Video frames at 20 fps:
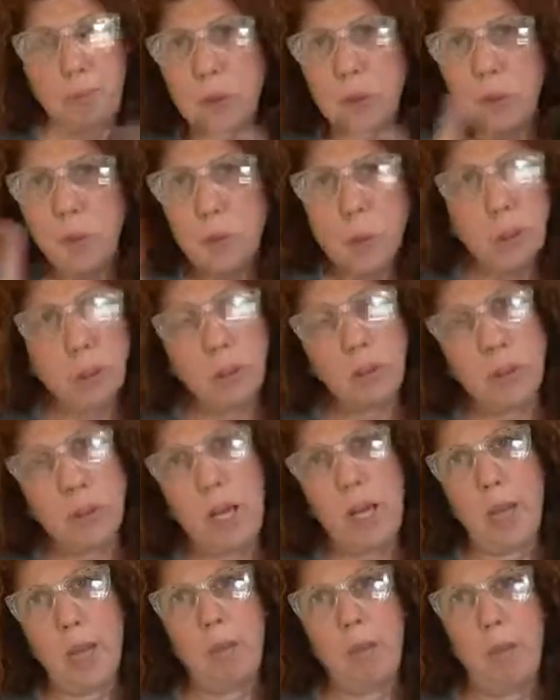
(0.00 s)
Where's your
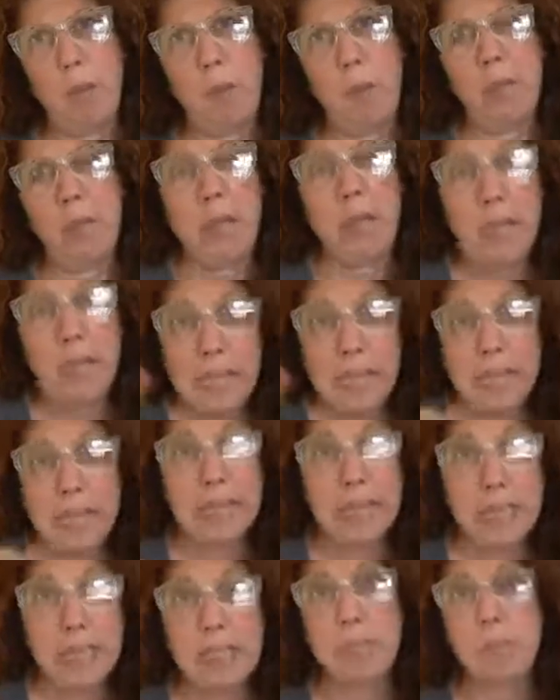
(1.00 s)
time spent?
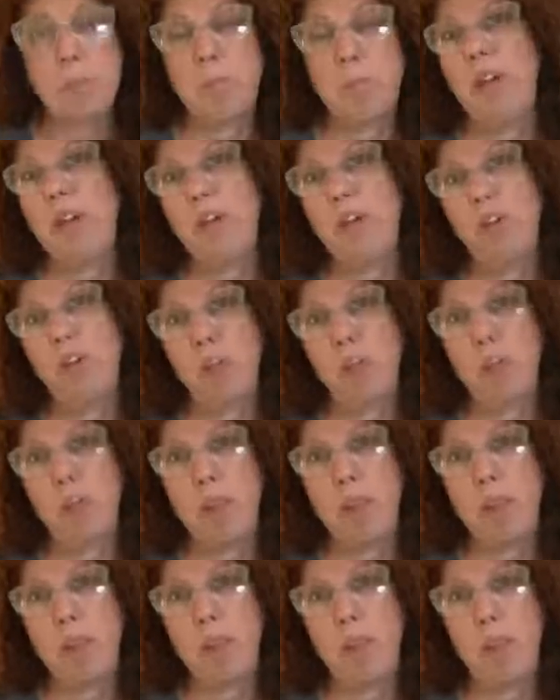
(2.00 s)
Is it spent on the
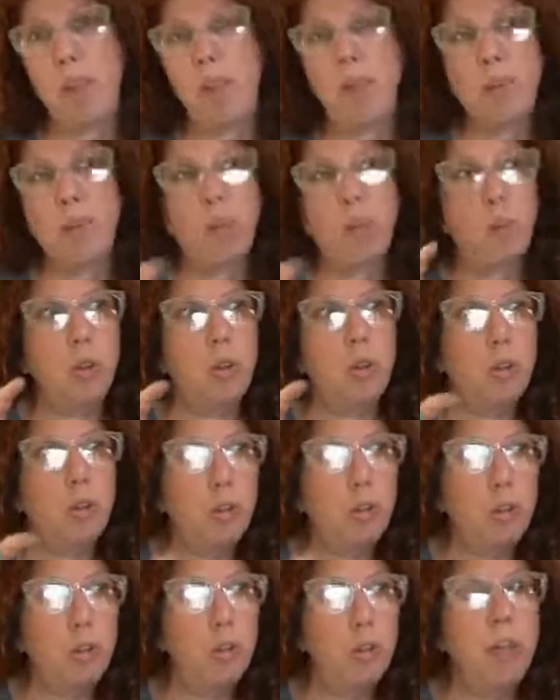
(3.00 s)
right thing? Is what
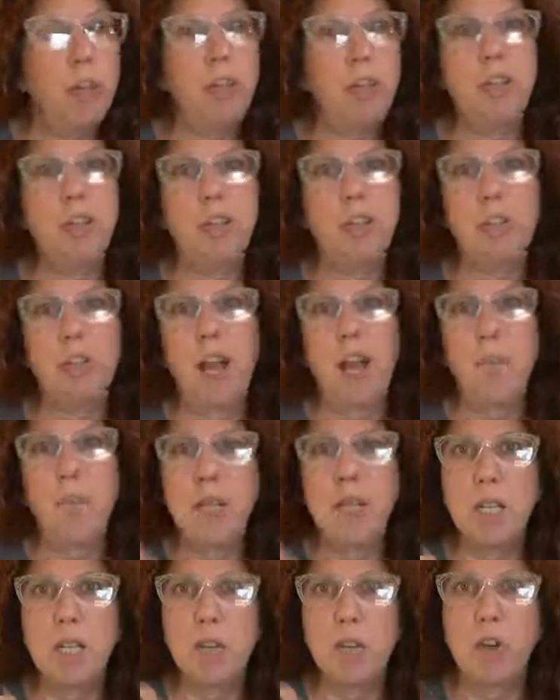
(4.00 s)
you're spending your time
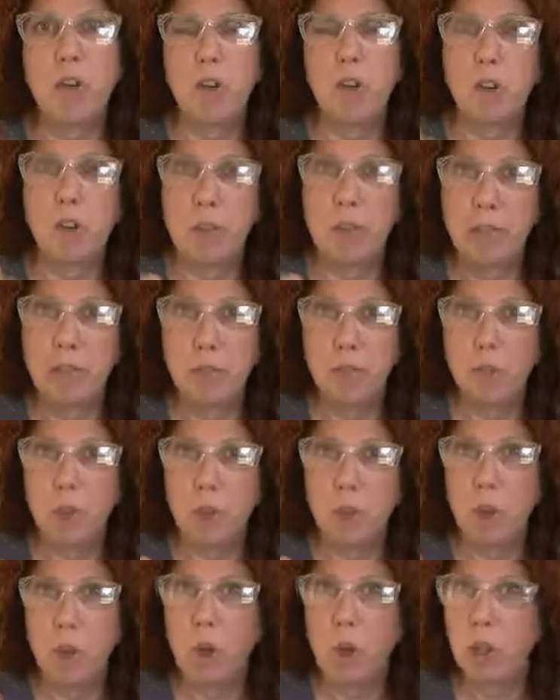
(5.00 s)
is going to give
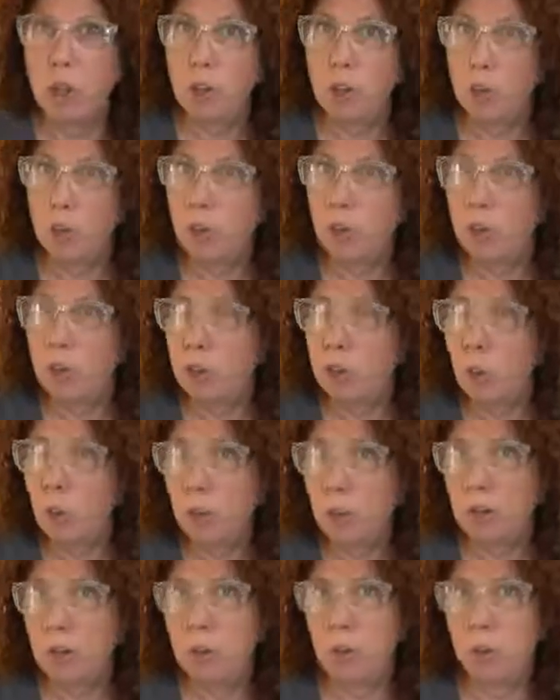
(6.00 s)
you the
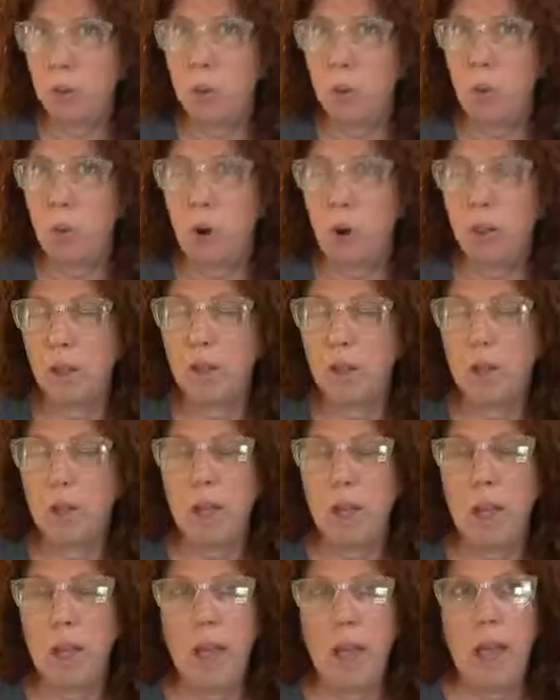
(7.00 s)
result that you want?
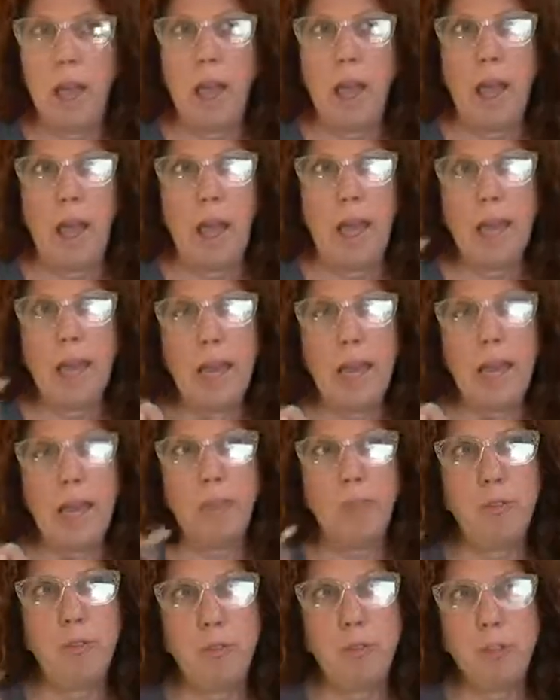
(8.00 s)
Again,
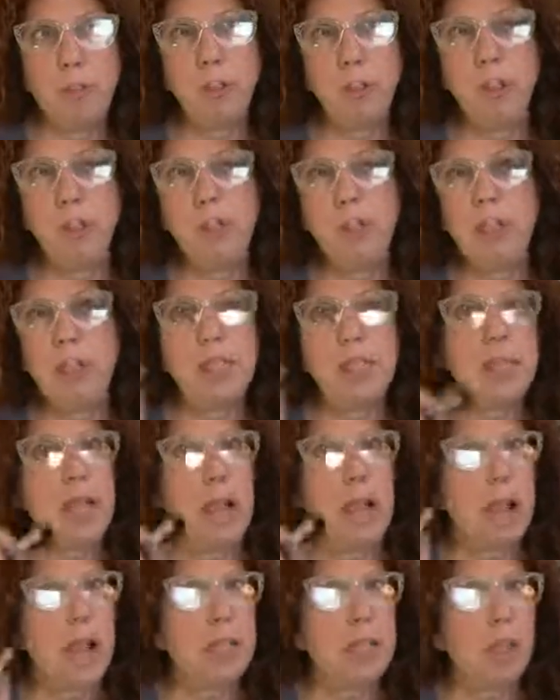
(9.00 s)
vision is
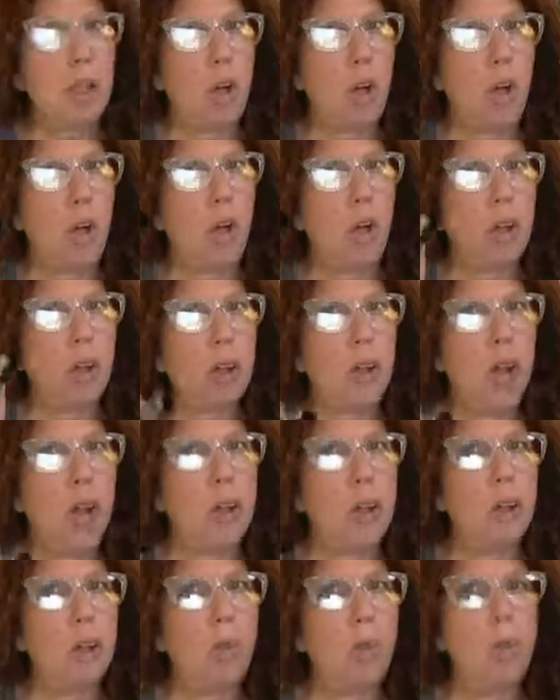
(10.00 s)
not
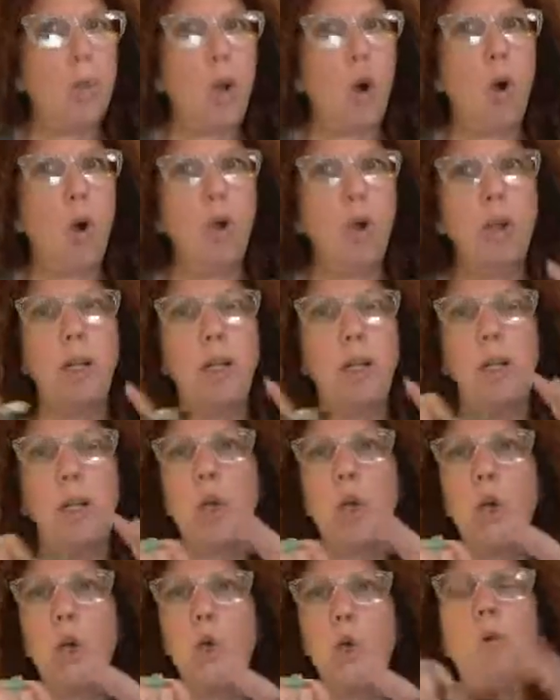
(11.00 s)
aligned with only
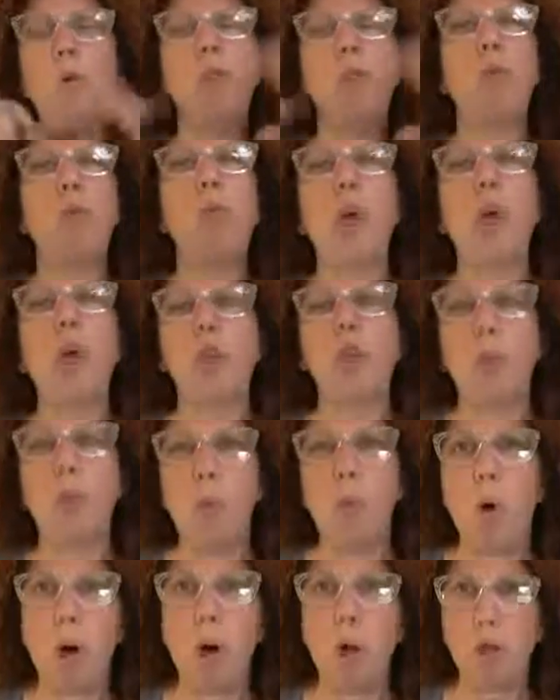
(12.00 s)
with what you
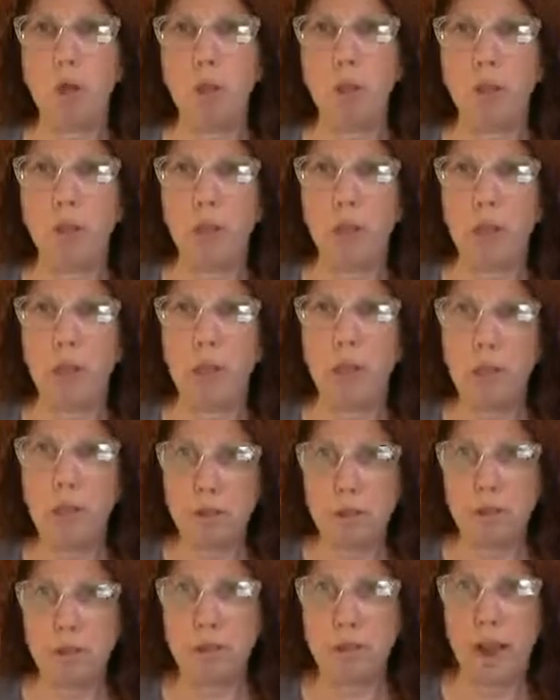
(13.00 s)
want in
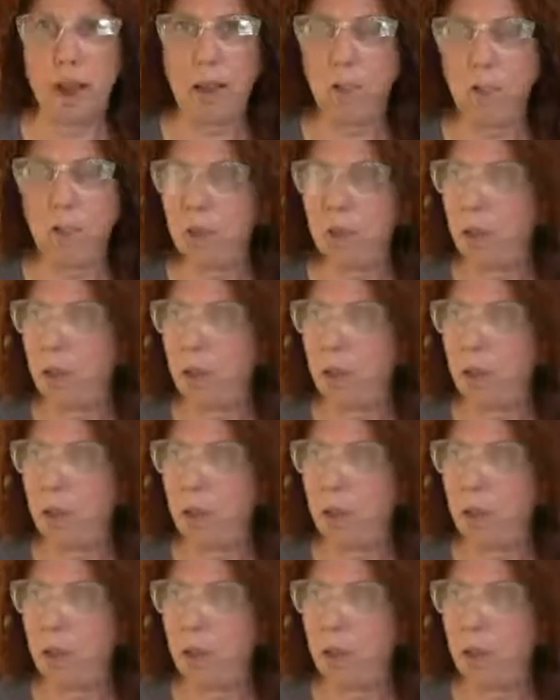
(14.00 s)
this life.